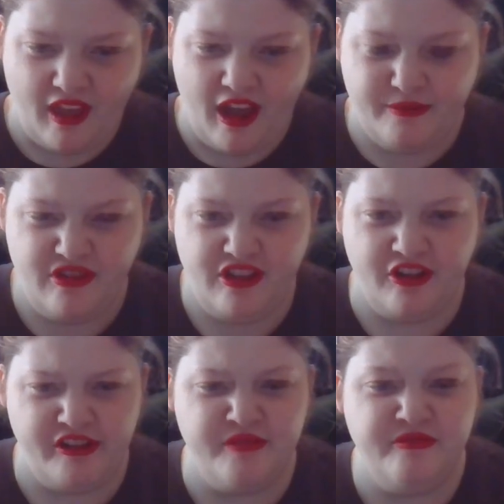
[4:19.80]
I'm
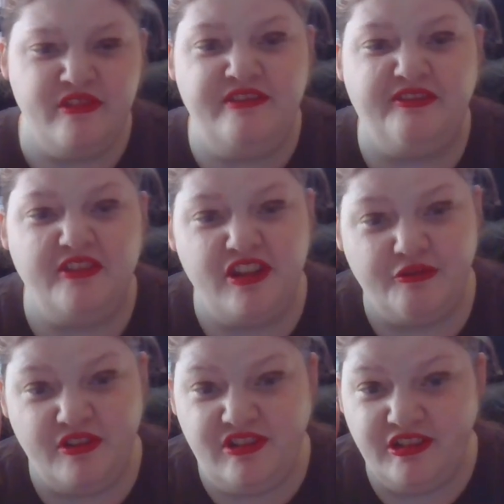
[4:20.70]
sorry if this
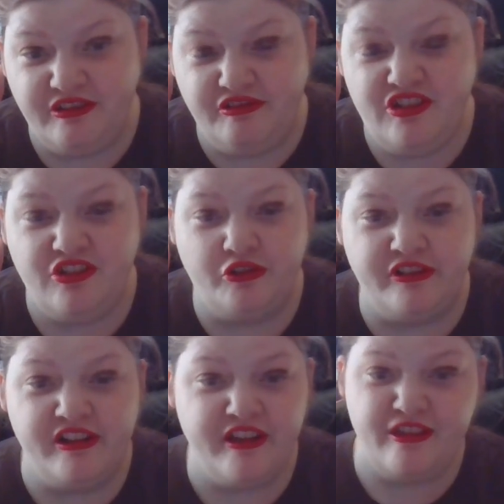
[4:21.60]
video was a little
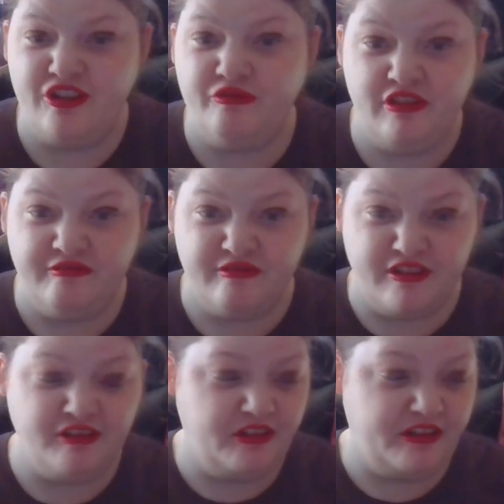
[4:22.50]
short. This was
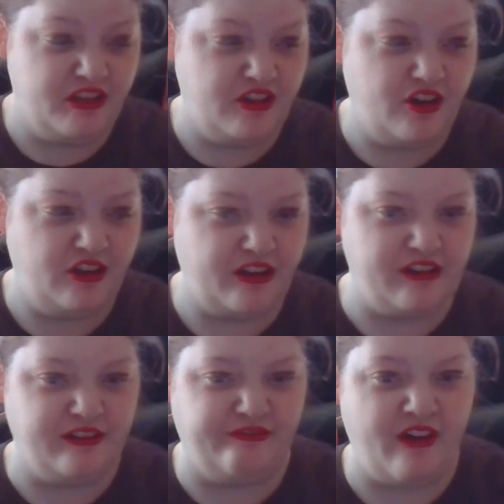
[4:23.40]
literally all I
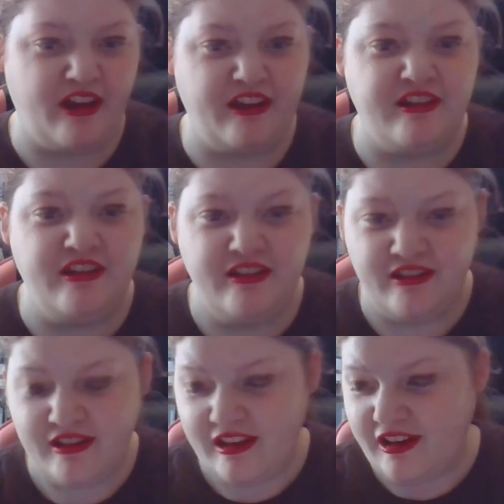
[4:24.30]
could find
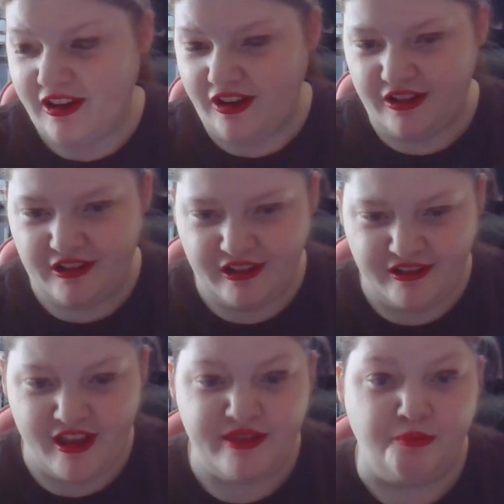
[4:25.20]

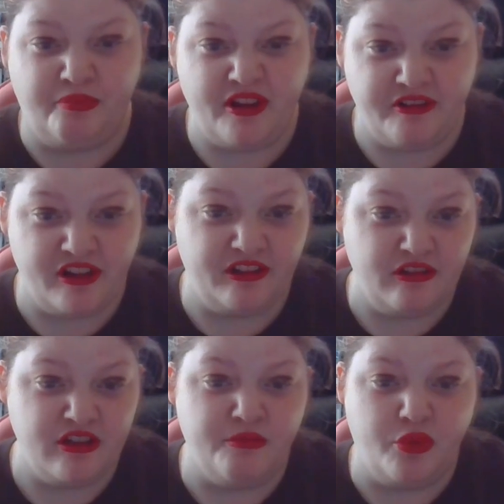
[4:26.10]
on
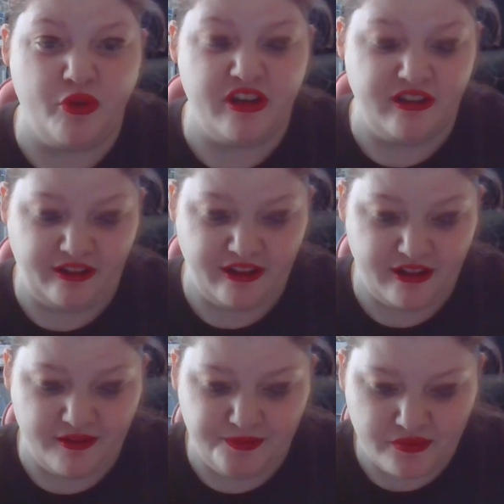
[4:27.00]
the
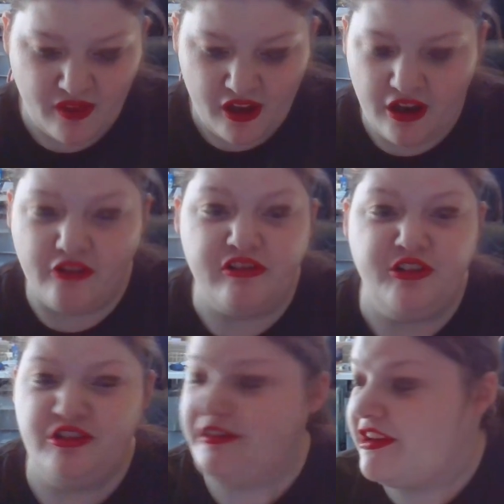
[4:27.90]
Boynton
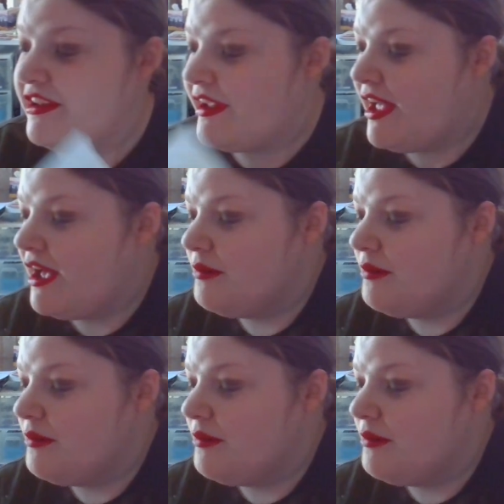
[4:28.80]
oak tree.